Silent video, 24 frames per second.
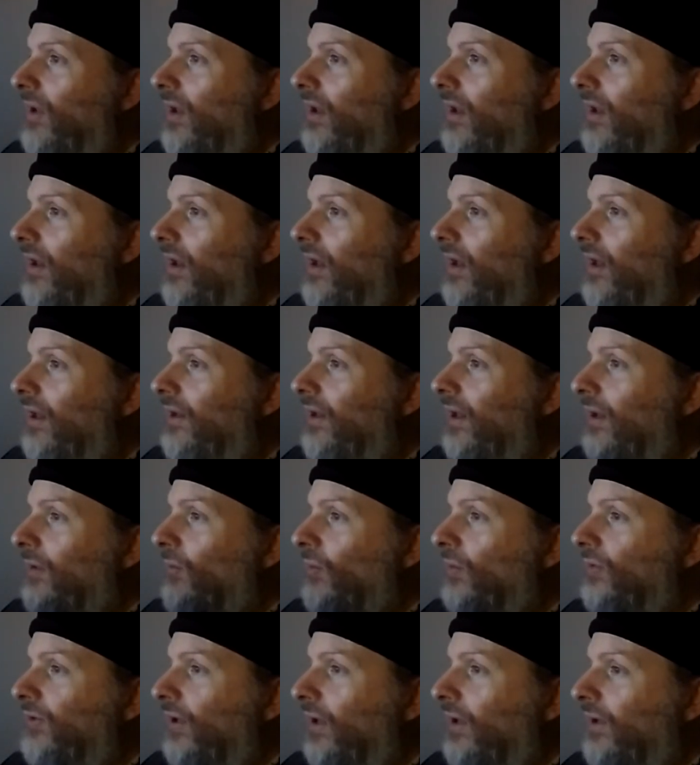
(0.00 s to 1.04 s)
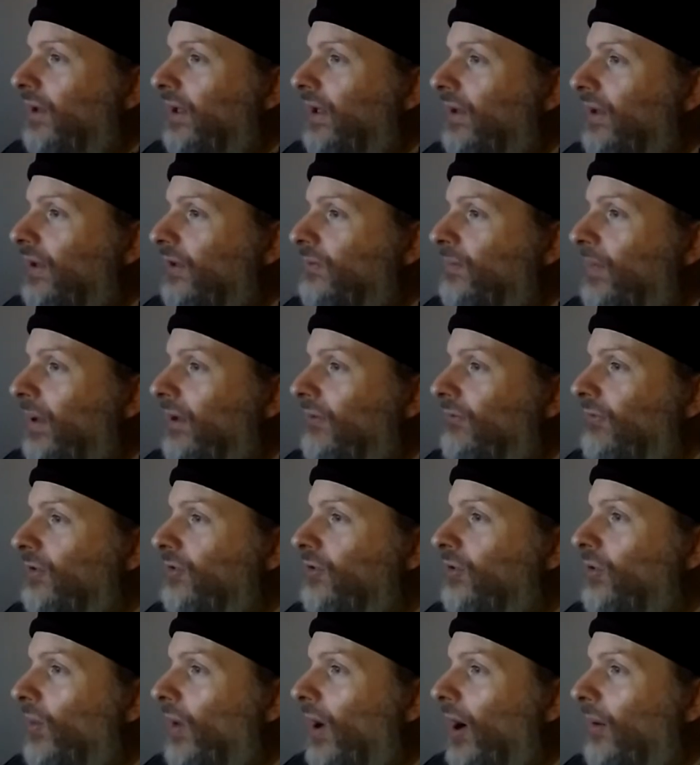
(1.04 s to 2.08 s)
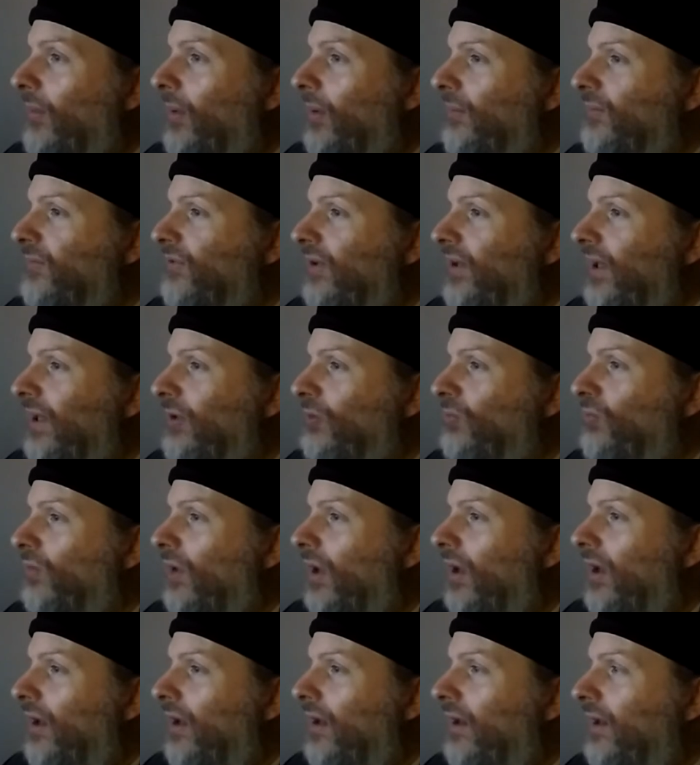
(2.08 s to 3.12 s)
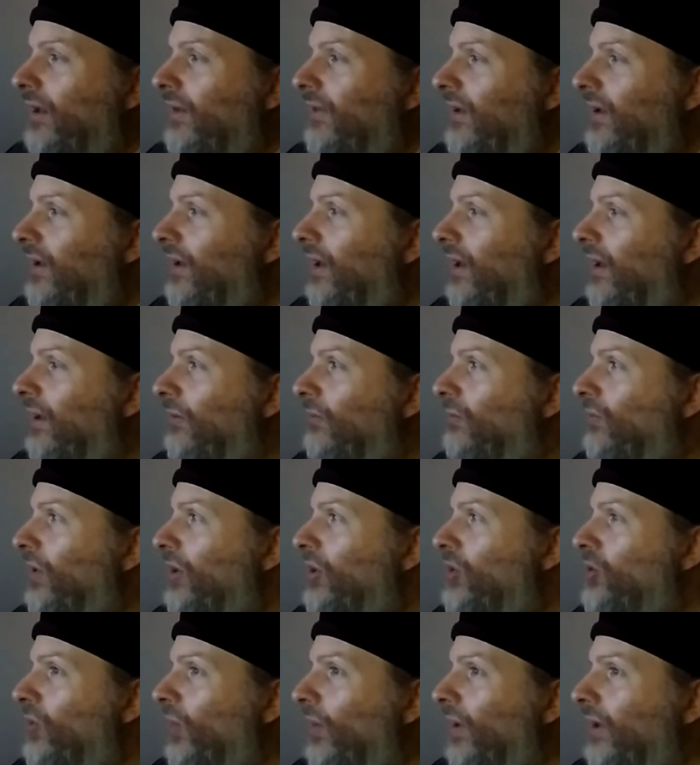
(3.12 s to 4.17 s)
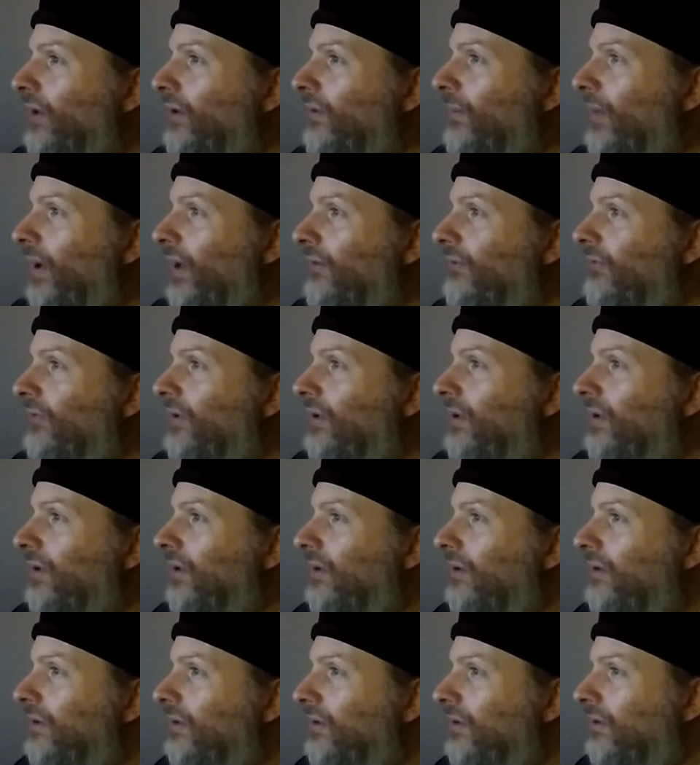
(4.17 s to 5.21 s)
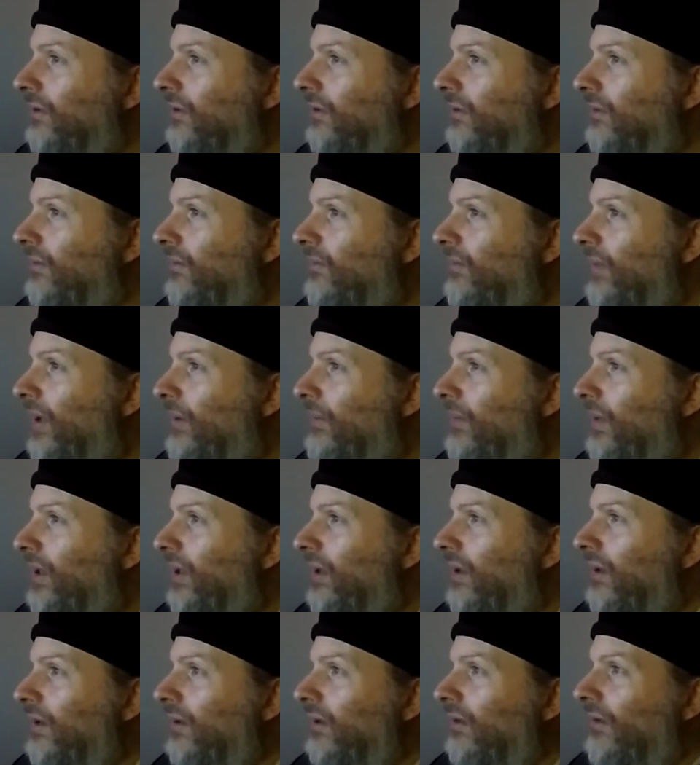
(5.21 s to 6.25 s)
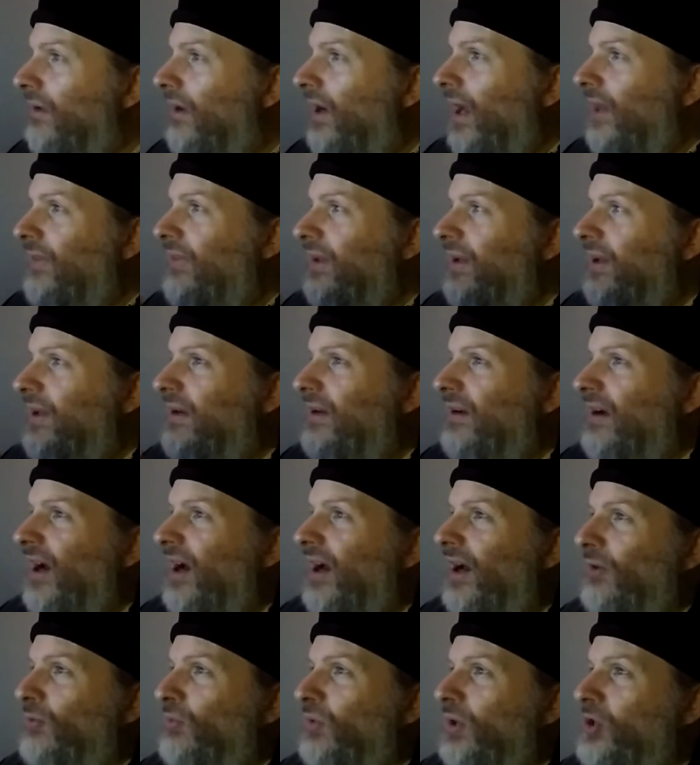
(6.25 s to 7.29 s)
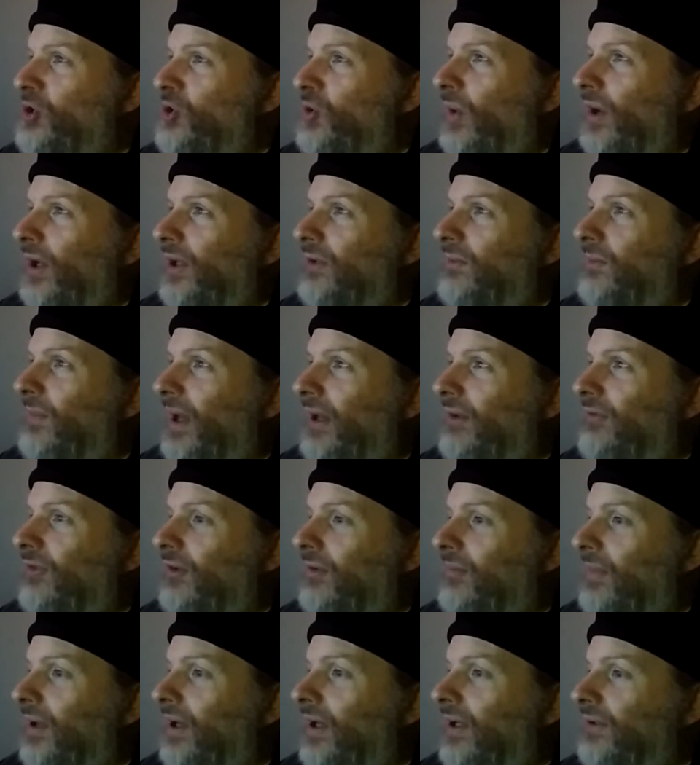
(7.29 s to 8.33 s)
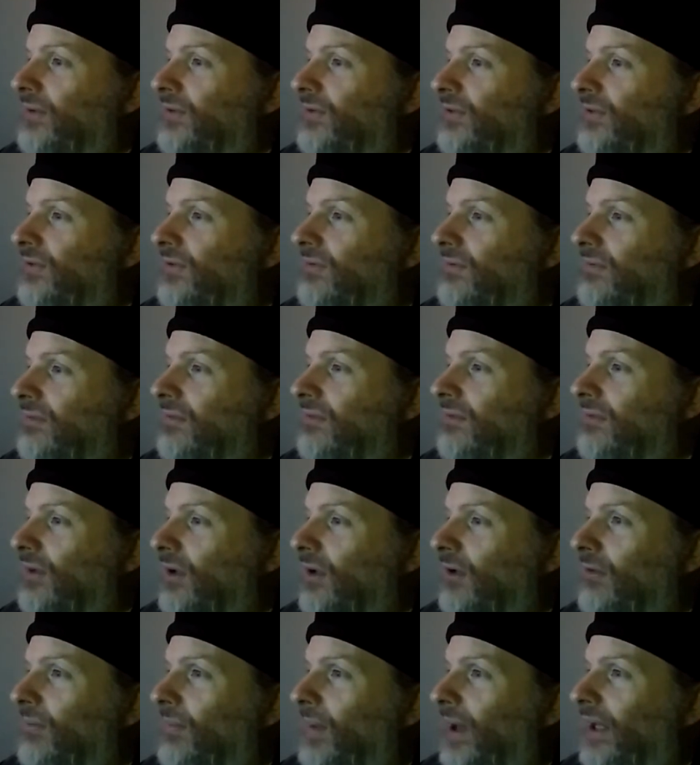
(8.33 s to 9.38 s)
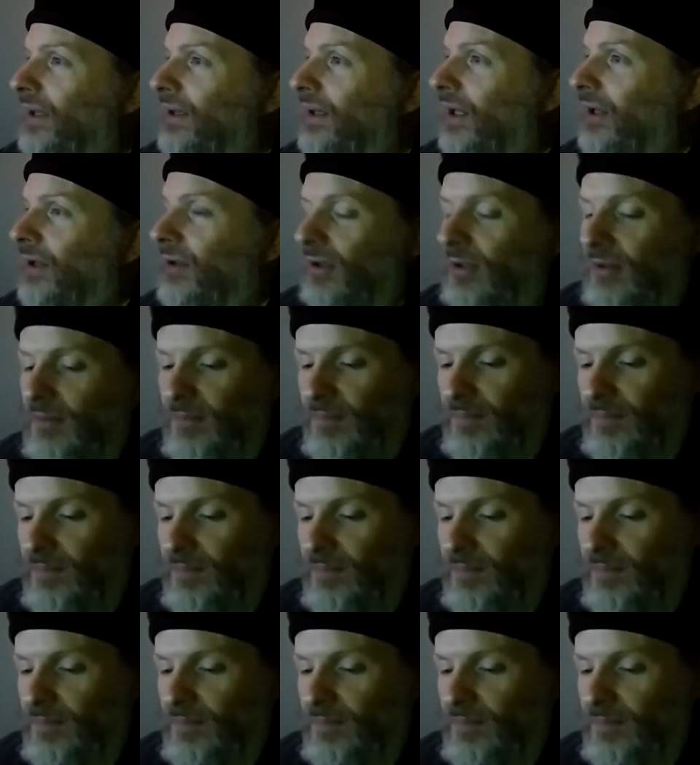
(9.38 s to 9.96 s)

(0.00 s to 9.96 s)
then was on in this band for two albums, and then I think rejoined Manfred, or maybe I think rejoined Manfred Mann's Earth Band later.